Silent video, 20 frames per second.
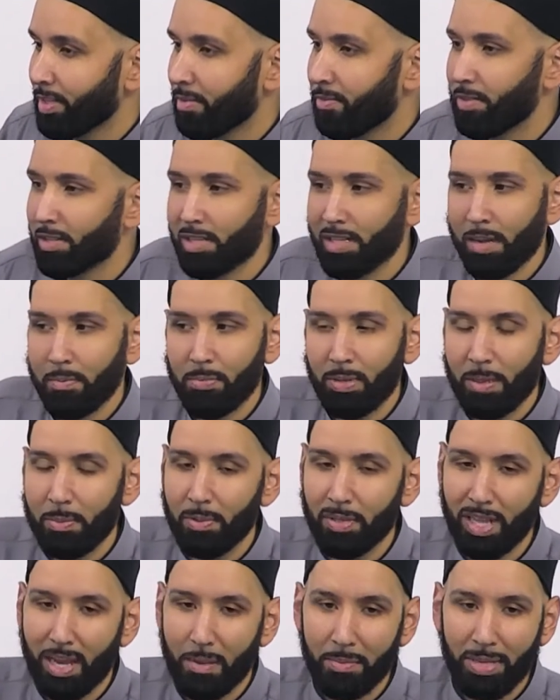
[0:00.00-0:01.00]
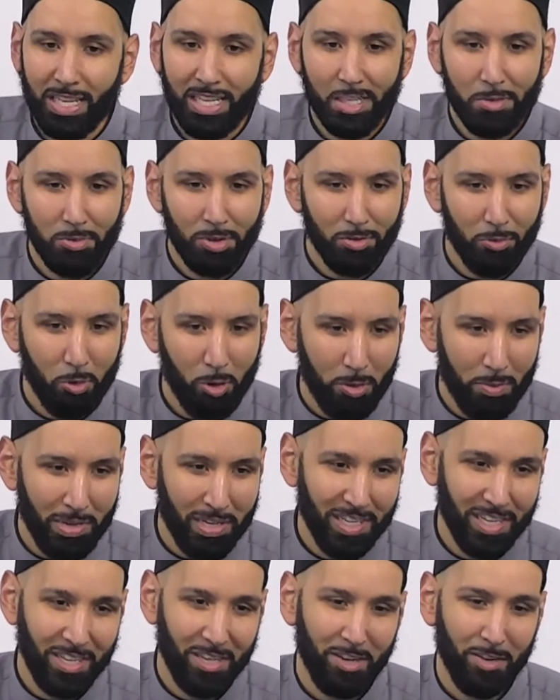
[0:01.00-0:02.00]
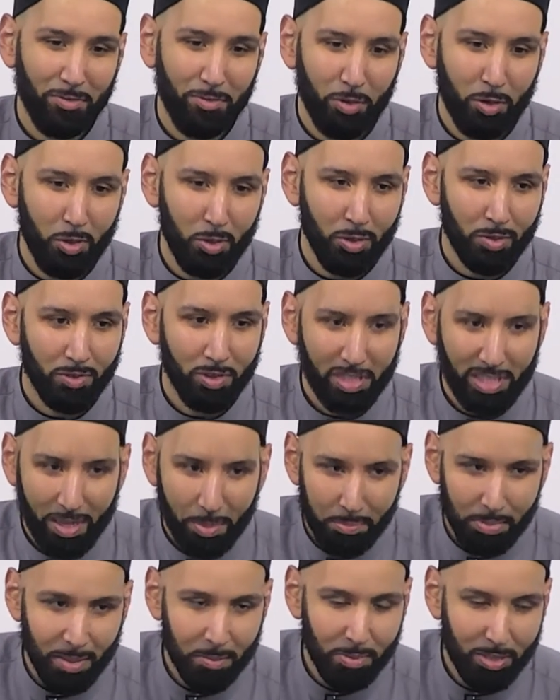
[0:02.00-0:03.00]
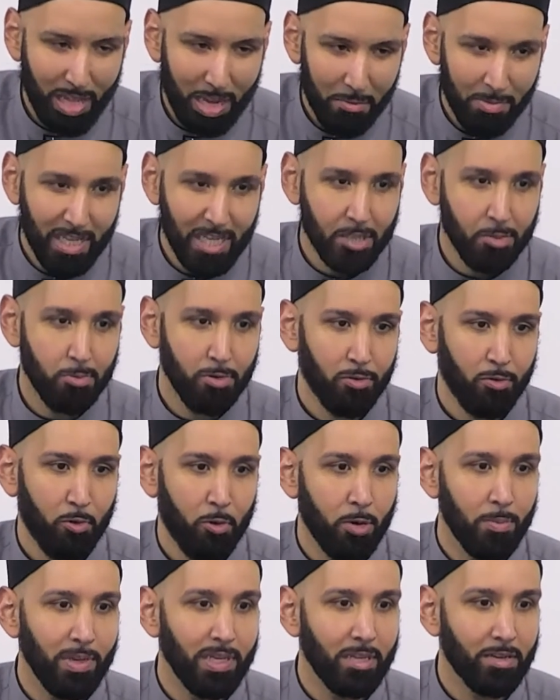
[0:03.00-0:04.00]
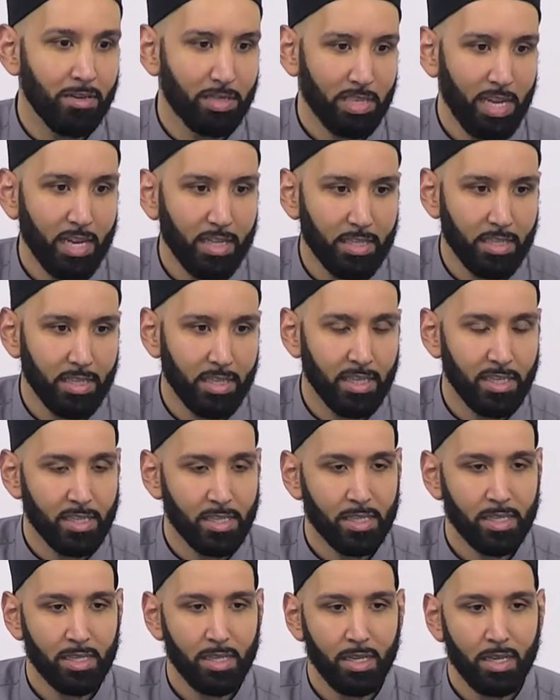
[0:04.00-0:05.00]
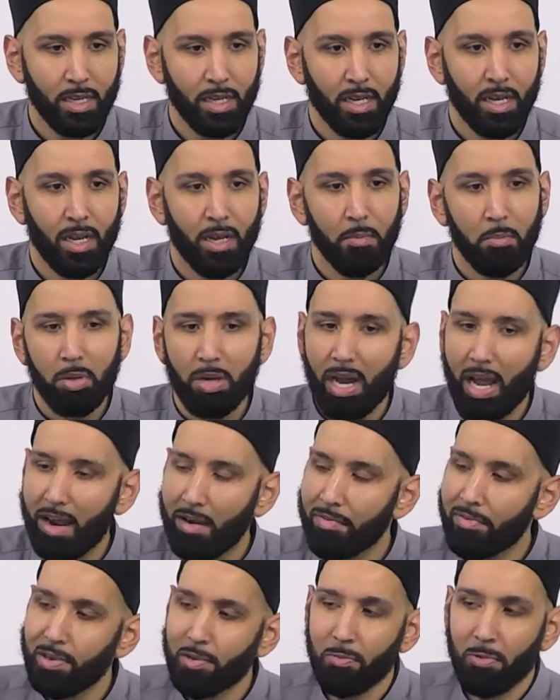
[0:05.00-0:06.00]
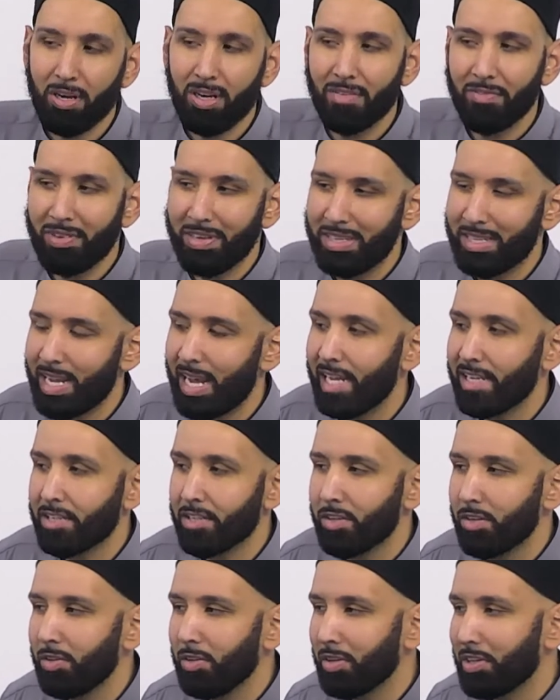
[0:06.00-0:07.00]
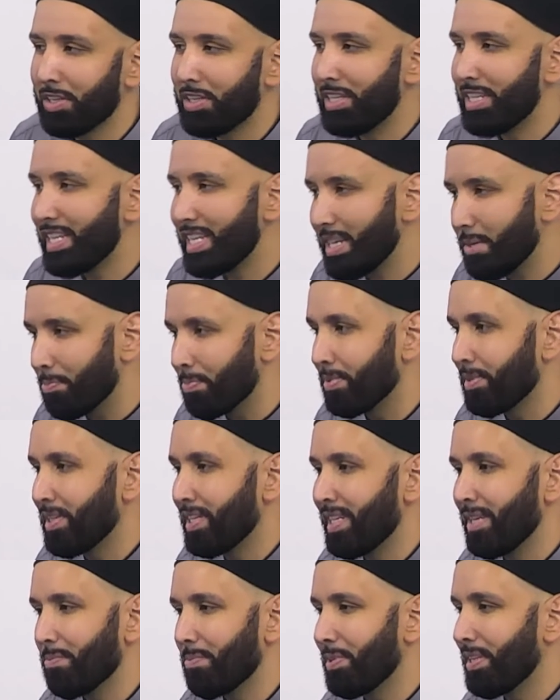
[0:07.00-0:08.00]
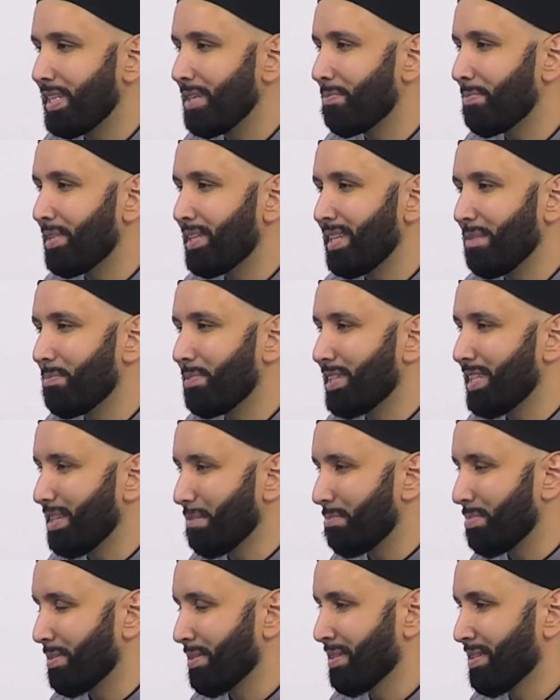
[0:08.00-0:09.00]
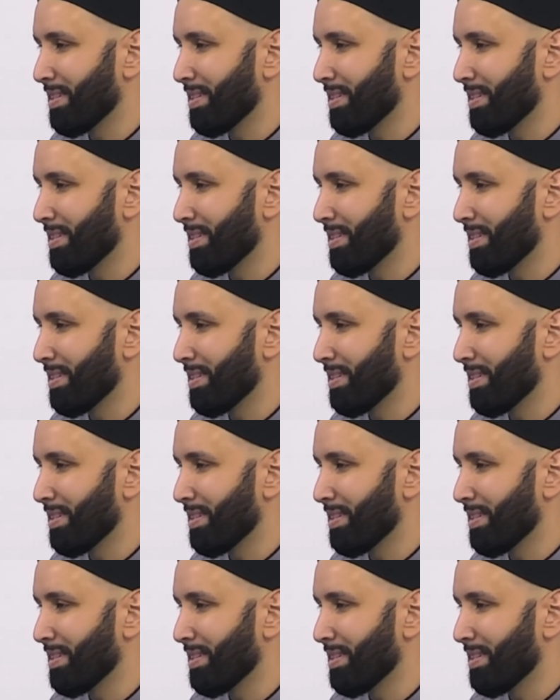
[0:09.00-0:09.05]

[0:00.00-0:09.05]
For some people, that means reforming your food. For some people, that means reforming your sustenance. But every one of us has to look deep, deep, deep, deep, deep.